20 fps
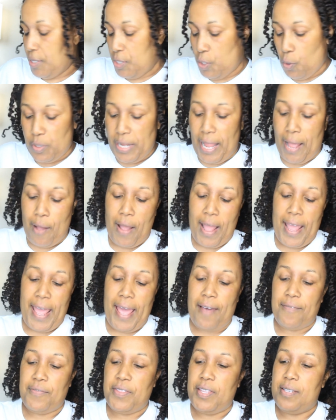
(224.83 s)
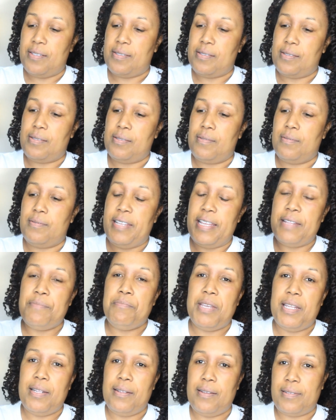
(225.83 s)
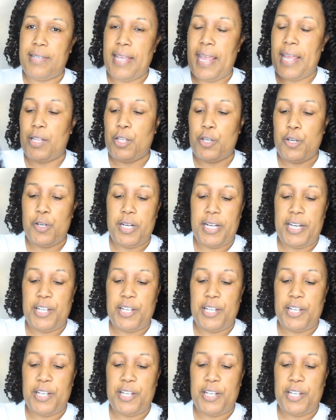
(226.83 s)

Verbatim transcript: So now I have this Denman detangler